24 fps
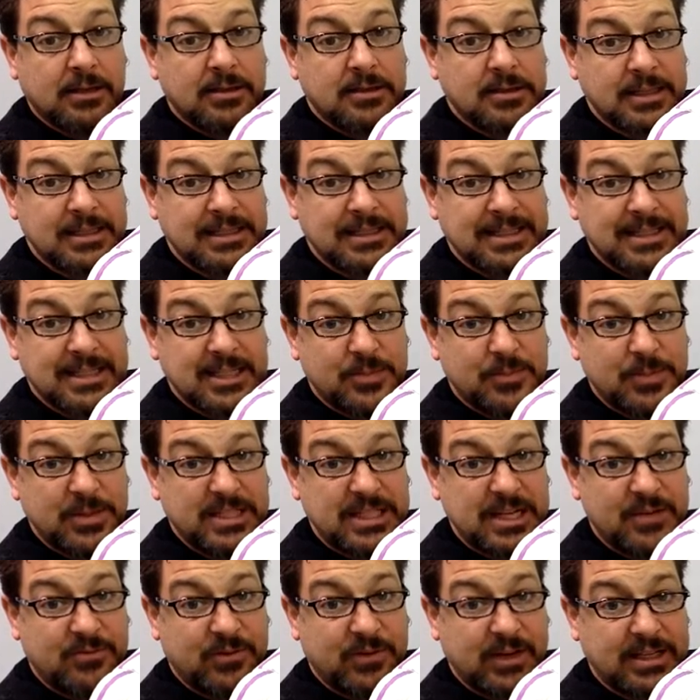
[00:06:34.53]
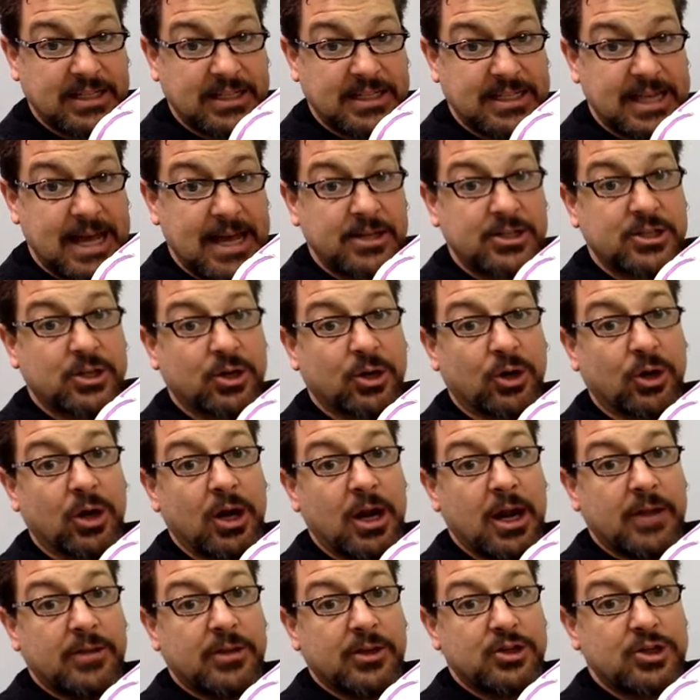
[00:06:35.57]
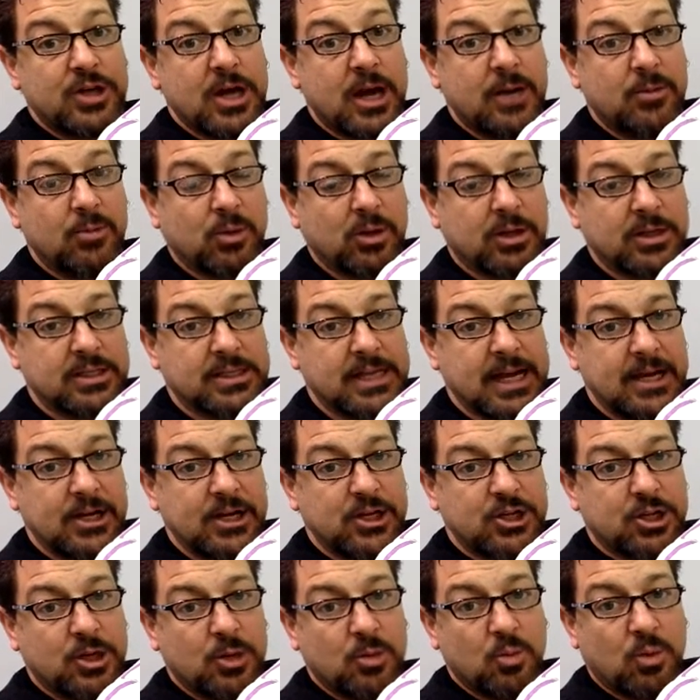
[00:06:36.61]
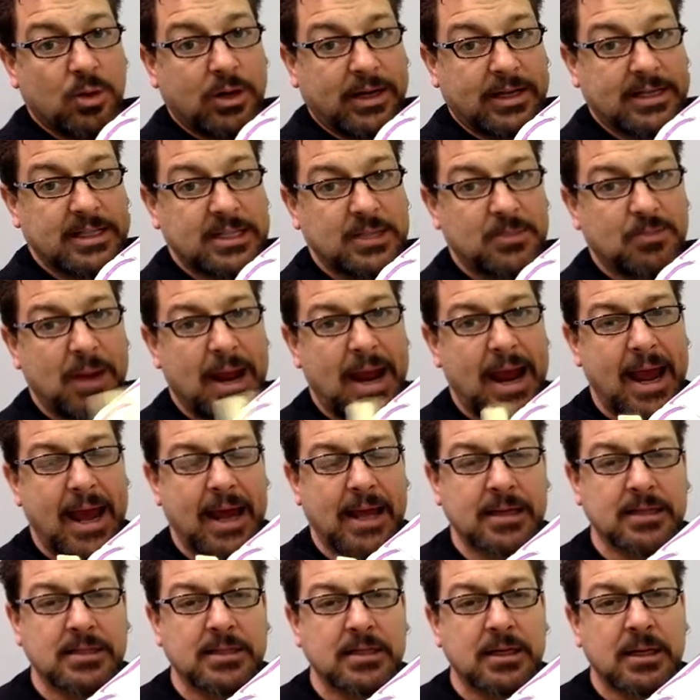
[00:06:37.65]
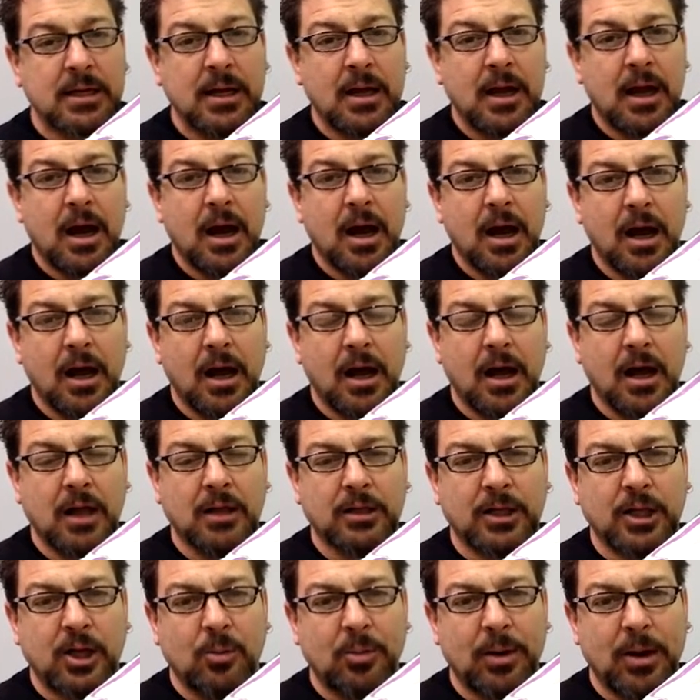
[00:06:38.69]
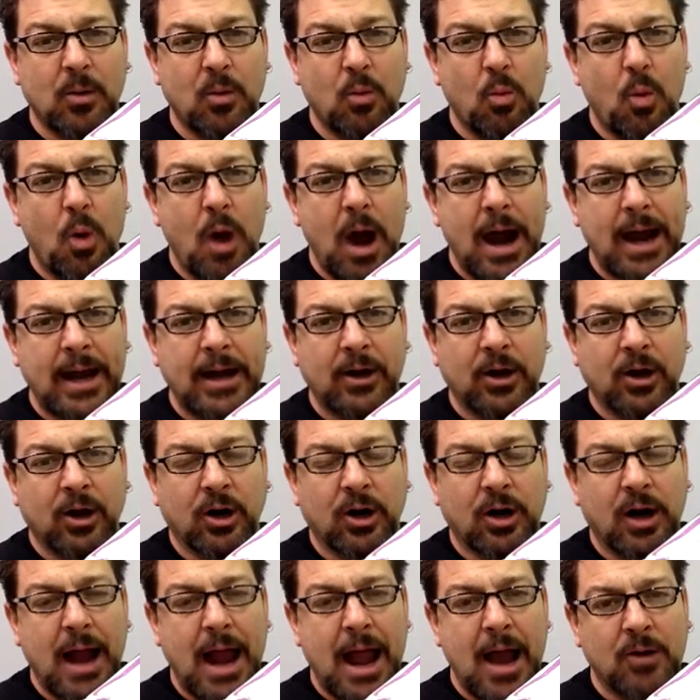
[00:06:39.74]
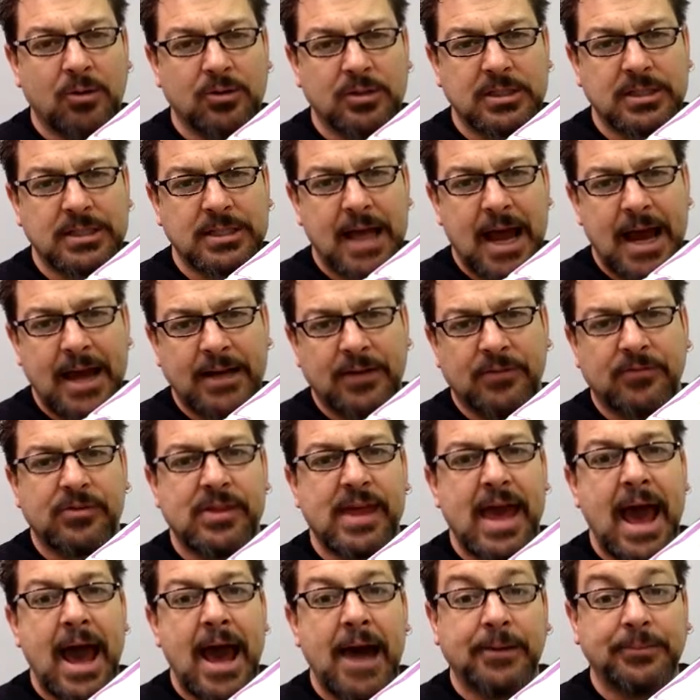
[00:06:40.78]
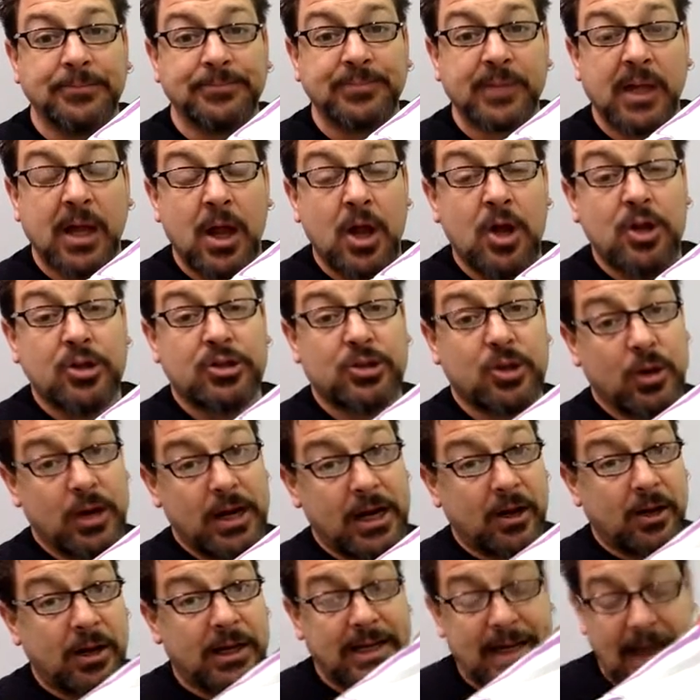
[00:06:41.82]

specific center. The generalization would expand a little bit wider outside of that. So here